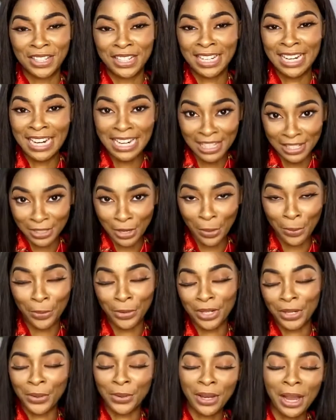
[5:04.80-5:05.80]
in summary,
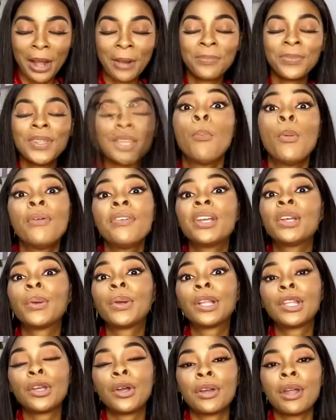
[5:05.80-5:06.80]
okay? Moving
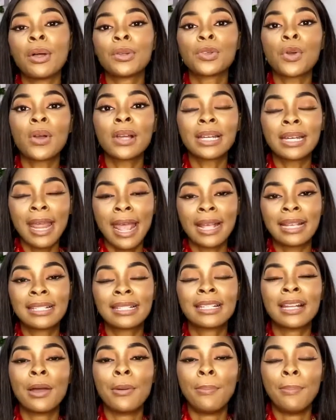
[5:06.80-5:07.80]
quickly on, I'll talk
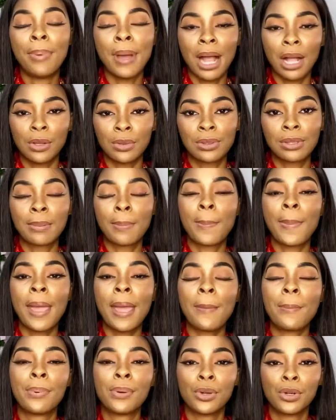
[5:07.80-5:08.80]
next about
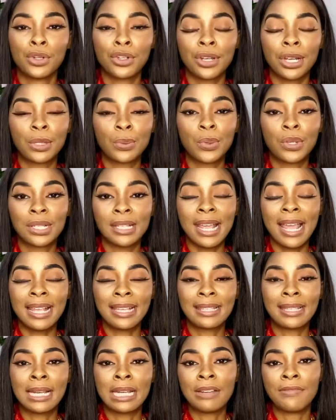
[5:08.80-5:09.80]
PetProject, which is
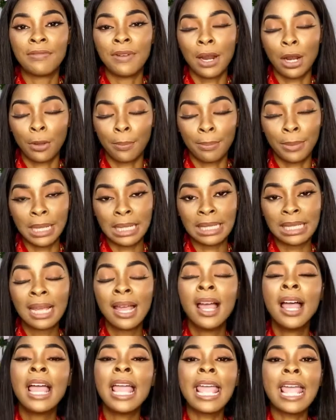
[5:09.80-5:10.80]
essay development.
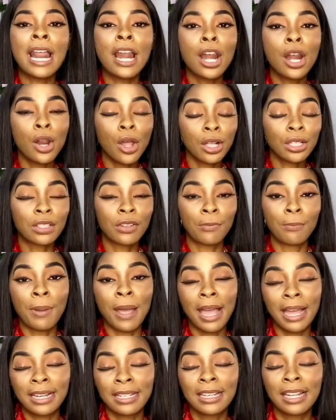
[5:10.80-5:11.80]
A lot of
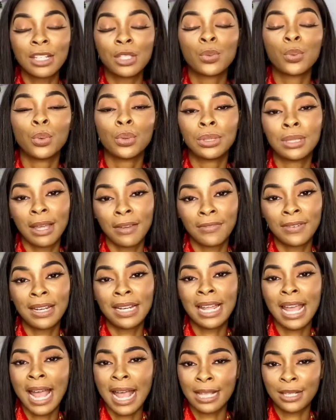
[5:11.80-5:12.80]
pageants will
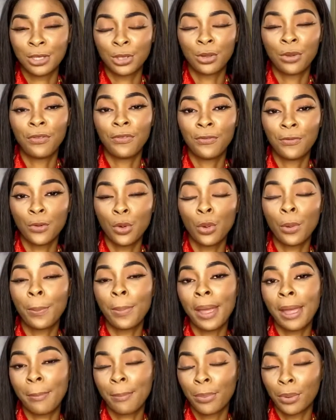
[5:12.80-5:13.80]
definitely ask you for
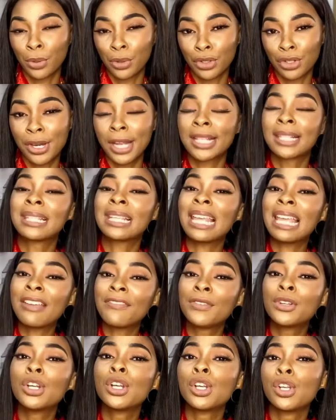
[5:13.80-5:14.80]
pet projects,
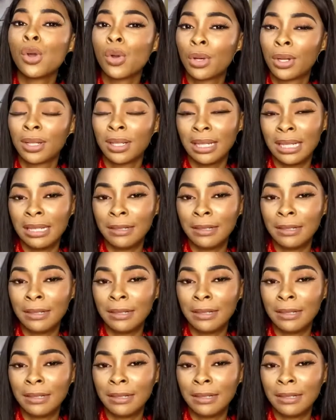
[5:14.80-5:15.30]
even locally.